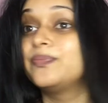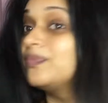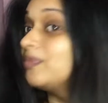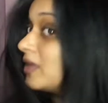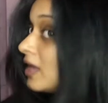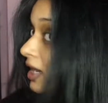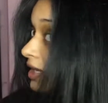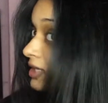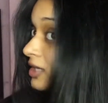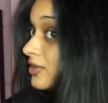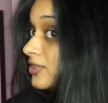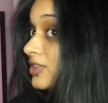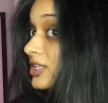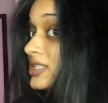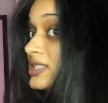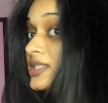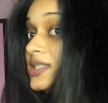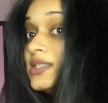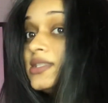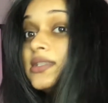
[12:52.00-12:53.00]
And yeah, this
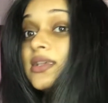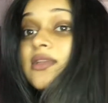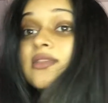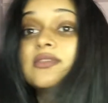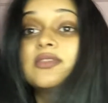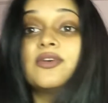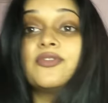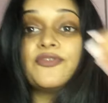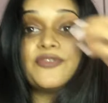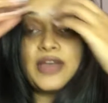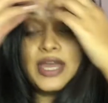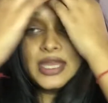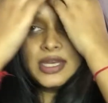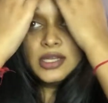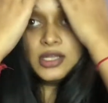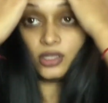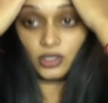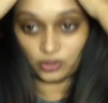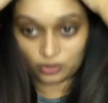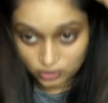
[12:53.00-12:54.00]
is the final
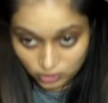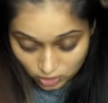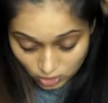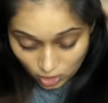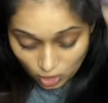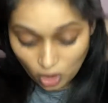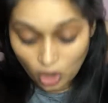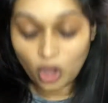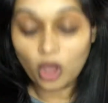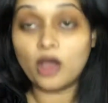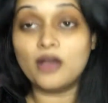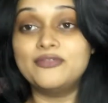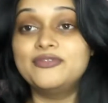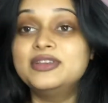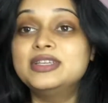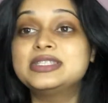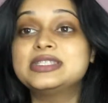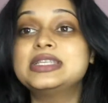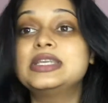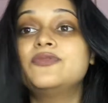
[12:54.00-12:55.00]
look.
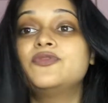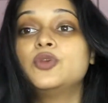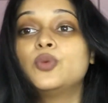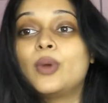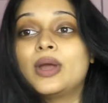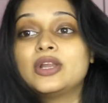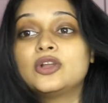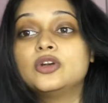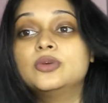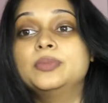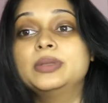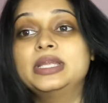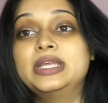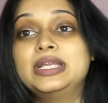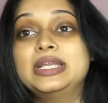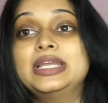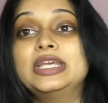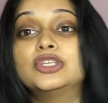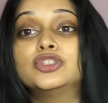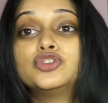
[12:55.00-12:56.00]
Obviously, if you want
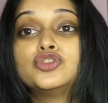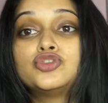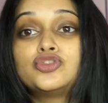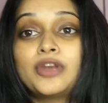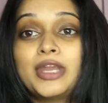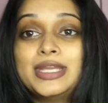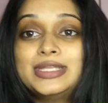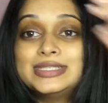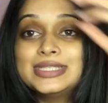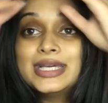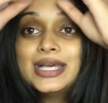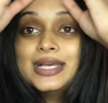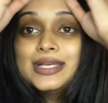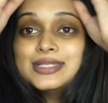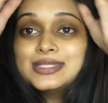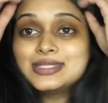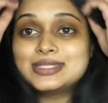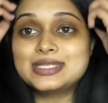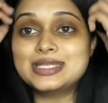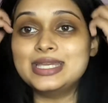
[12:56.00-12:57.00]
completely straight,
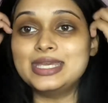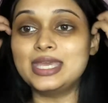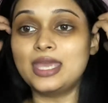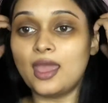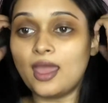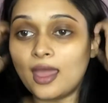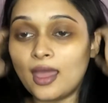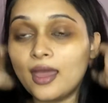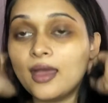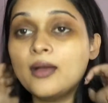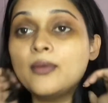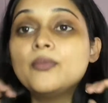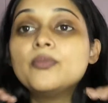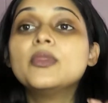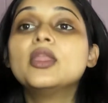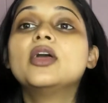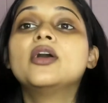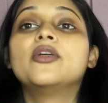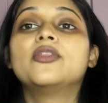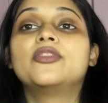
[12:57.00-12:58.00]
sleek hair,
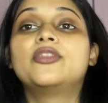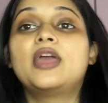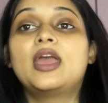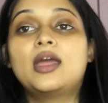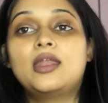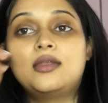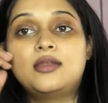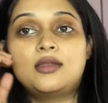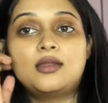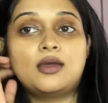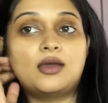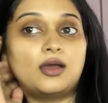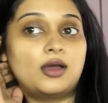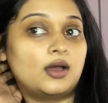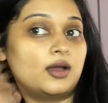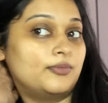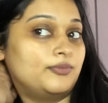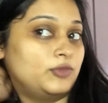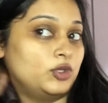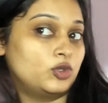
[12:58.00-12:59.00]
then
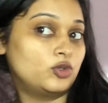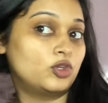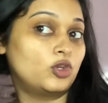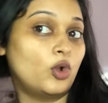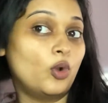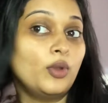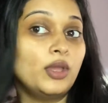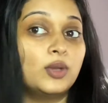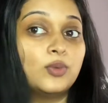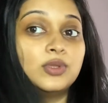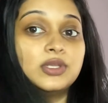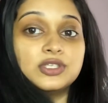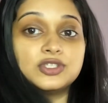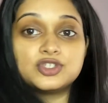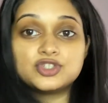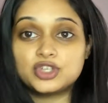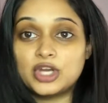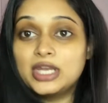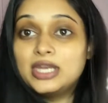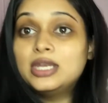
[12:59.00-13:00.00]
you could go in with a
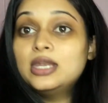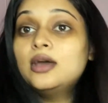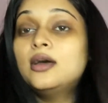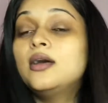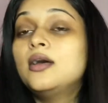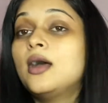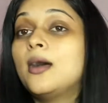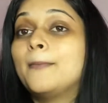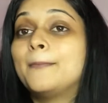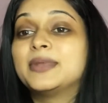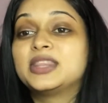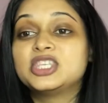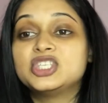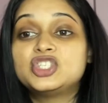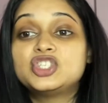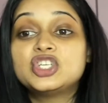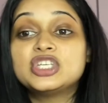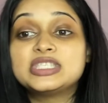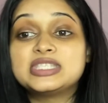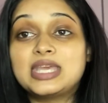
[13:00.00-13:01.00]
straightener. But this
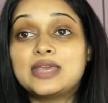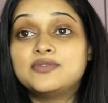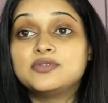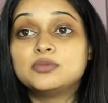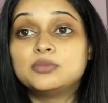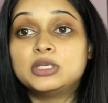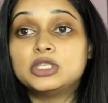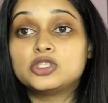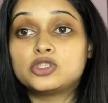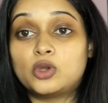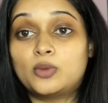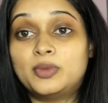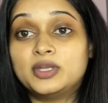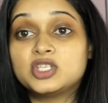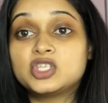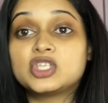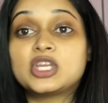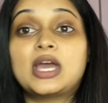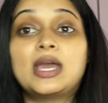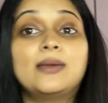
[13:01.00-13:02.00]
just saves me so much
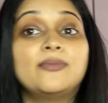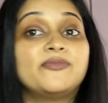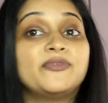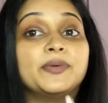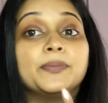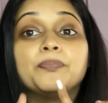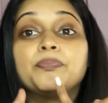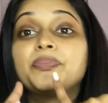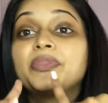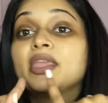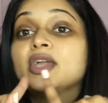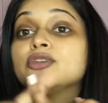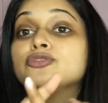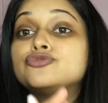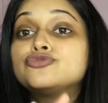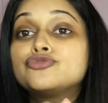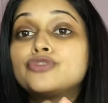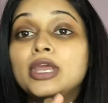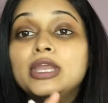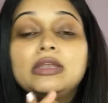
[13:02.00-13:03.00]
time from
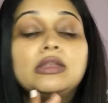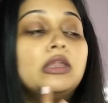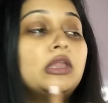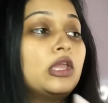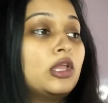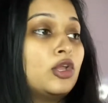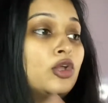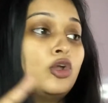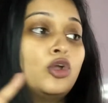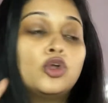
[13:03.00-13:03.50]
straightening